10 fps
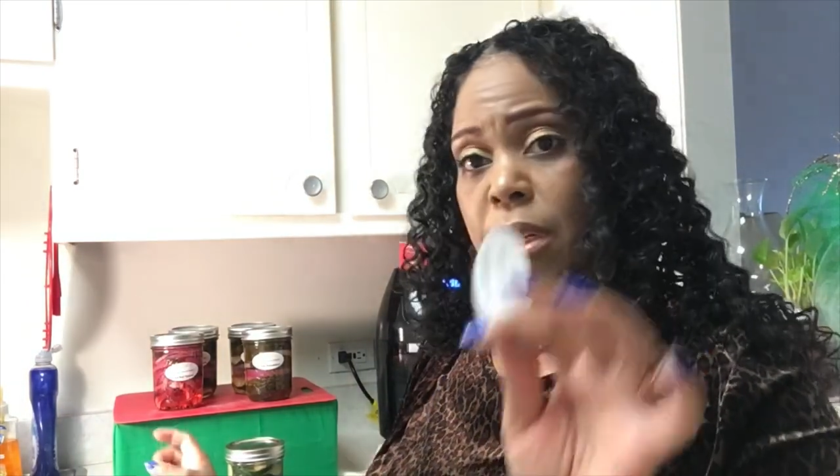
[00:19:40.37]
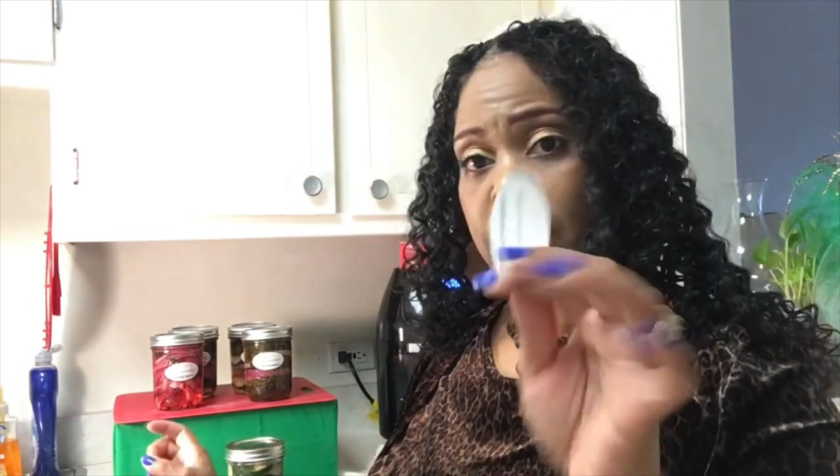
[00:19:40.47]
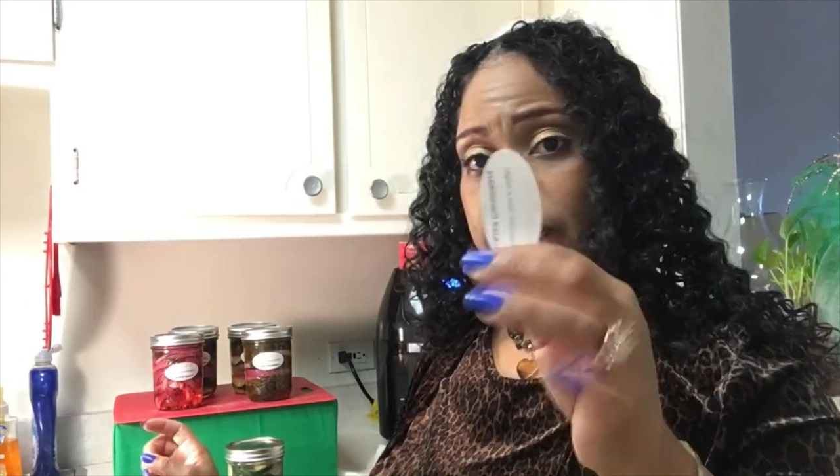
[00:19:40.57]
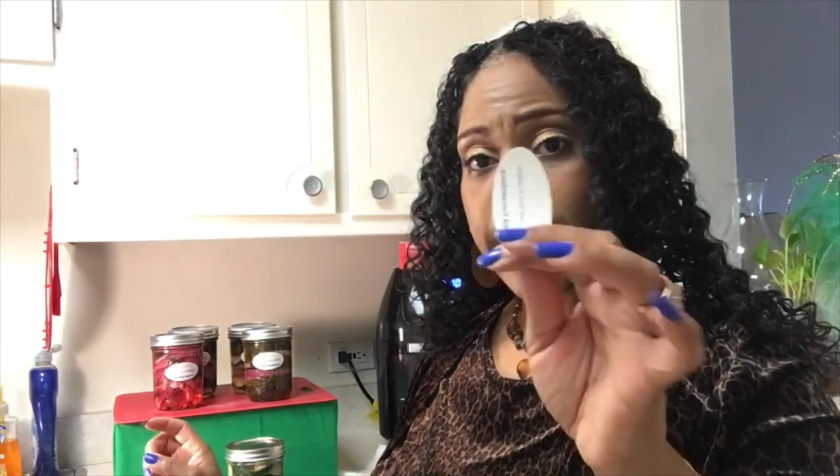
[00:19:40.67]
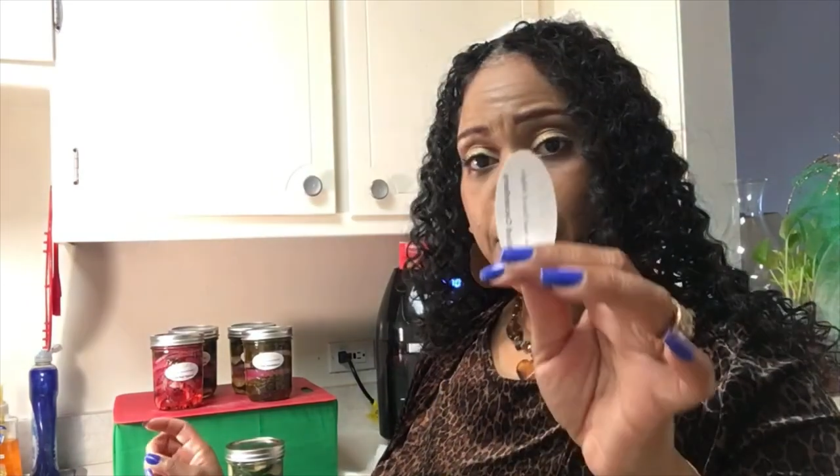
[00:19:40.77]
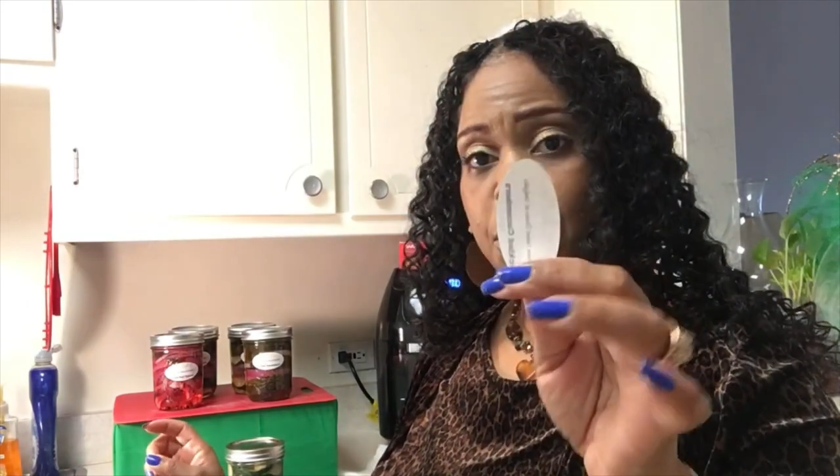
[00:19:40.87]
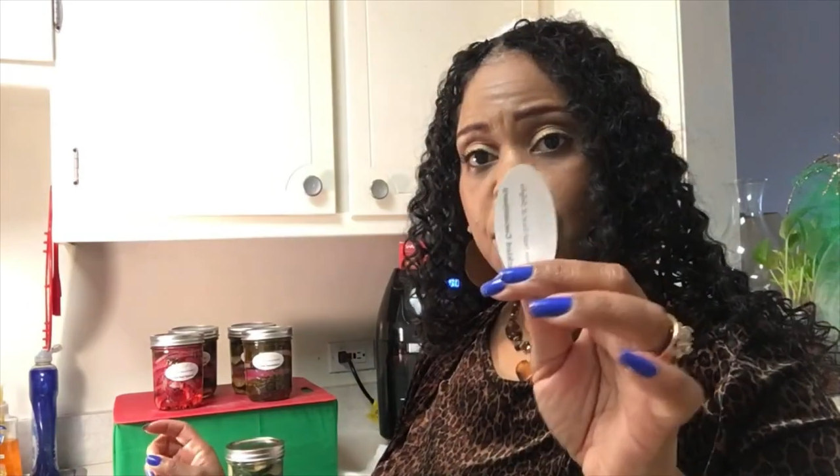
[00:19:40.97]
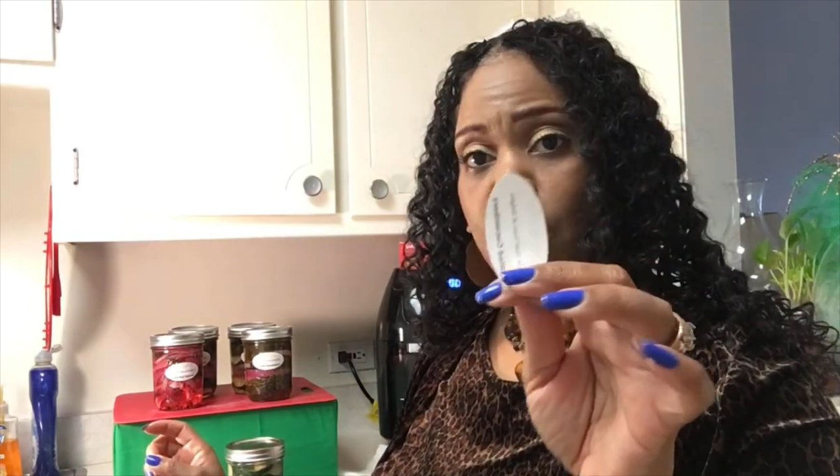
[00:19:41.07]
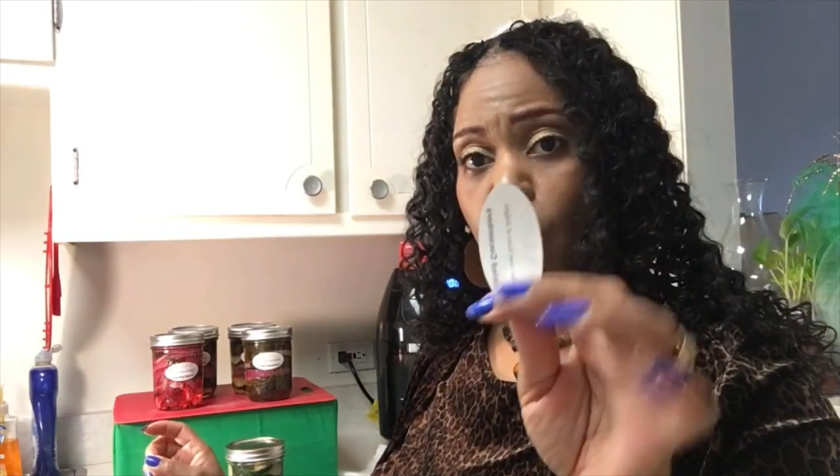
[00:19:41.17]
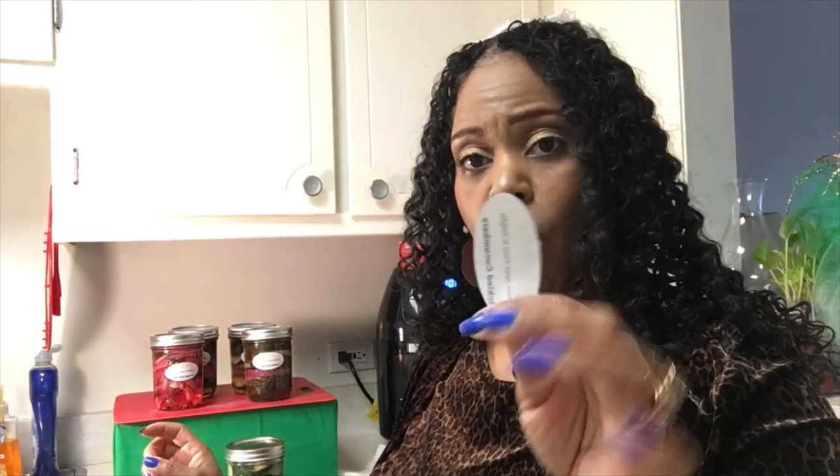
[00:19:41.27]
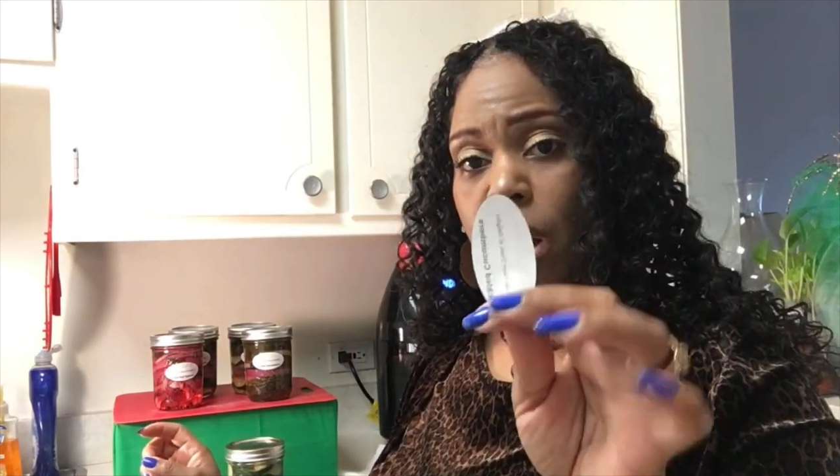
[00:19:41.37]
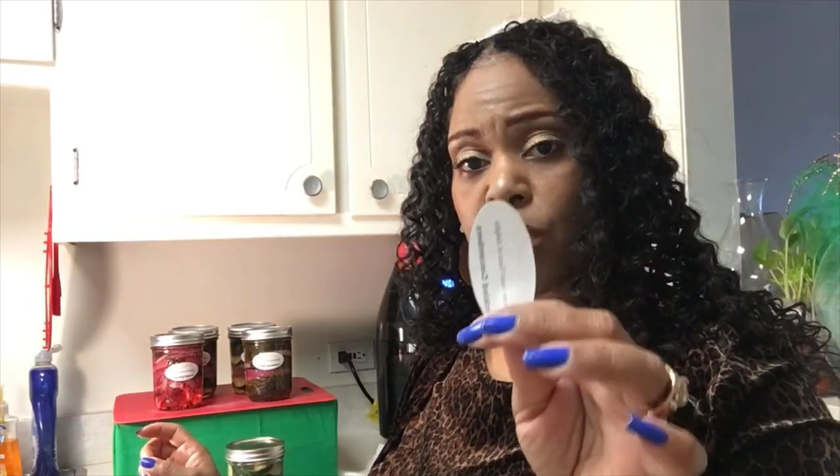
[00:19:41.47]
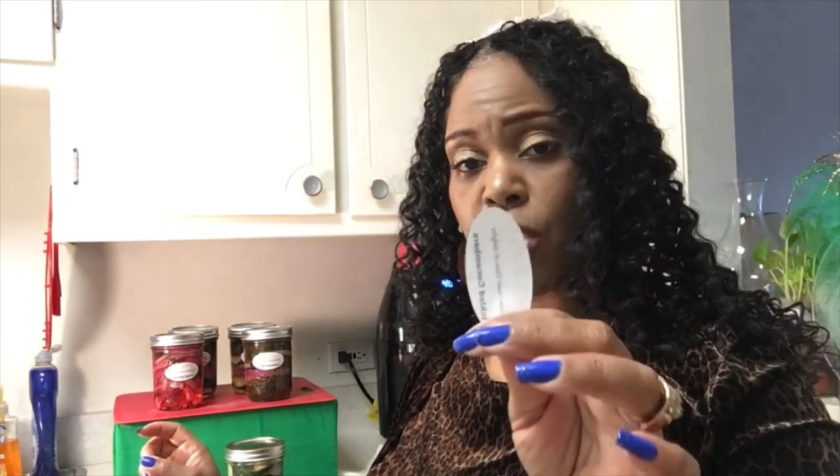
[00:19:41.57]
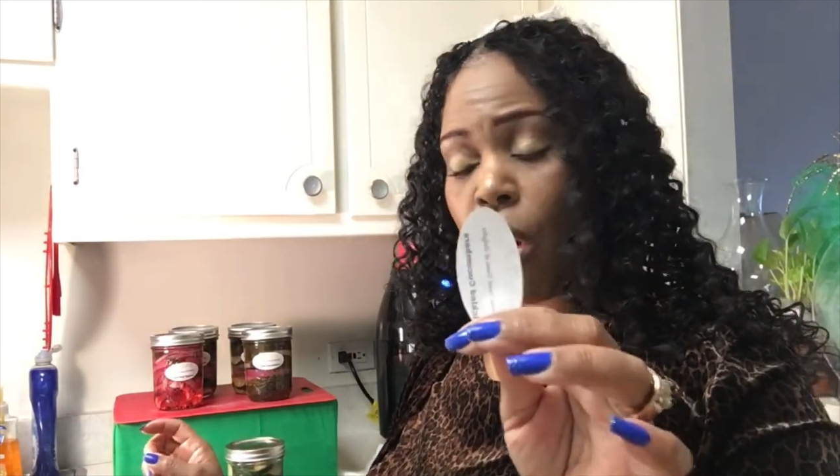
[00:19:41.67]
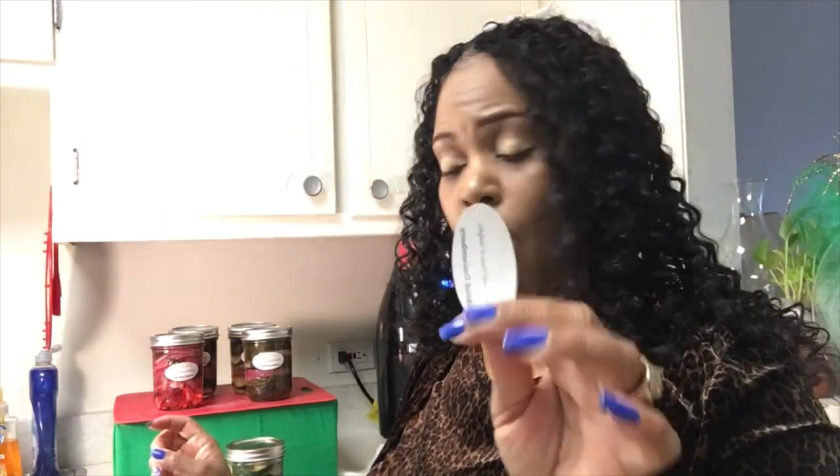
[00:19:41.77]
The labels
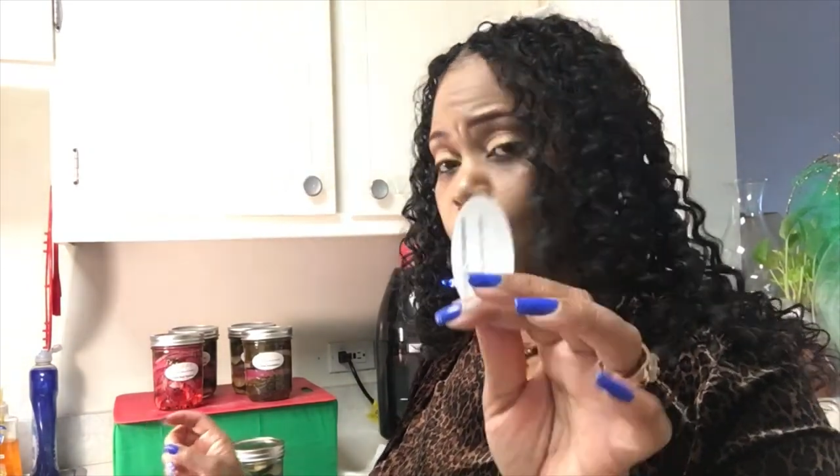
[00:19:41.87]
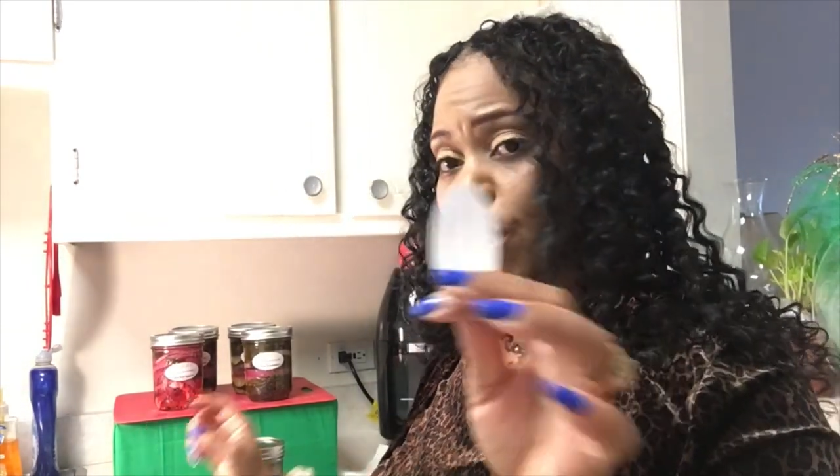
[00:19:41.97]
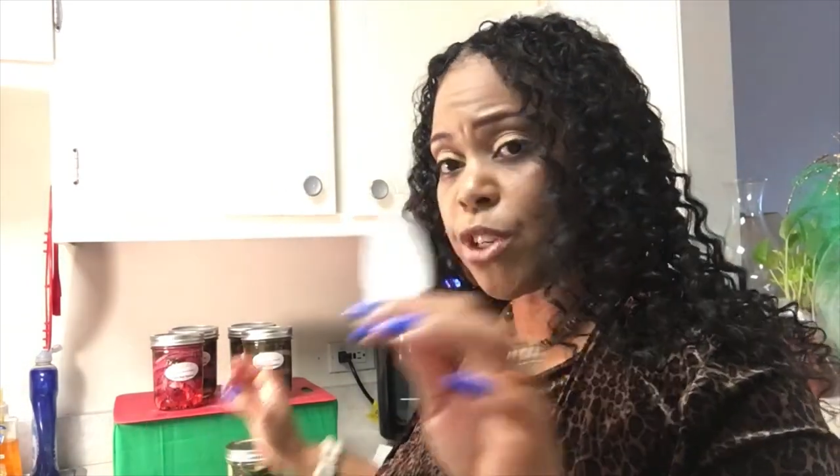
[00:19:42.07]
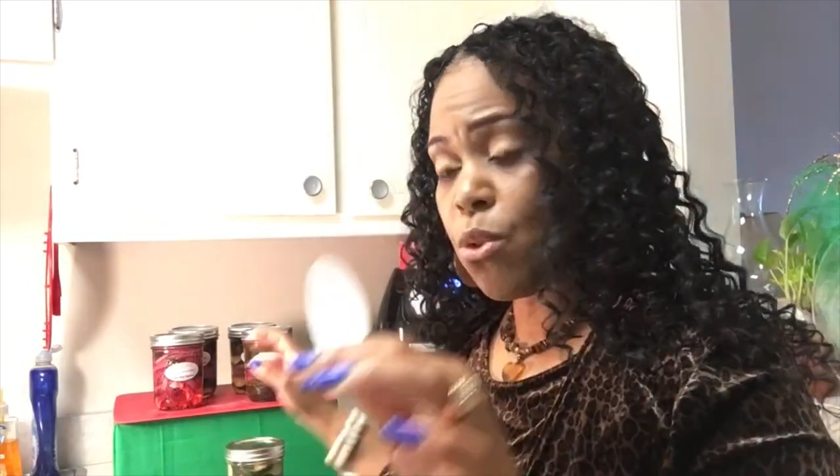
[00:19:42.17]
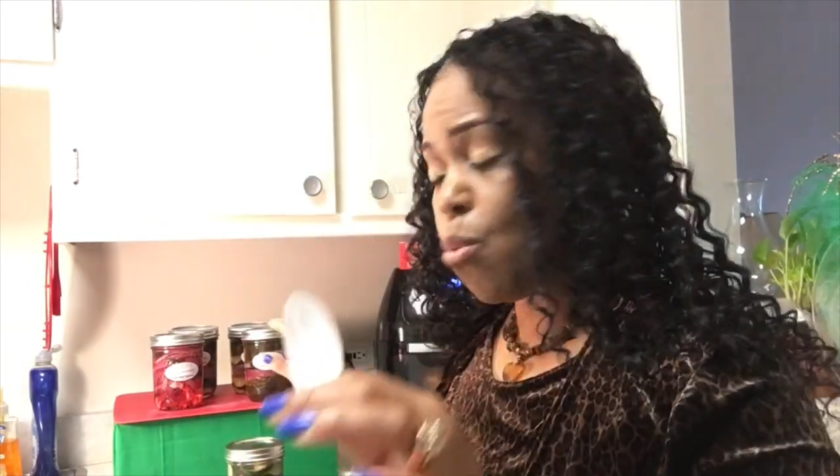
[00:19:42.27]
wash off when you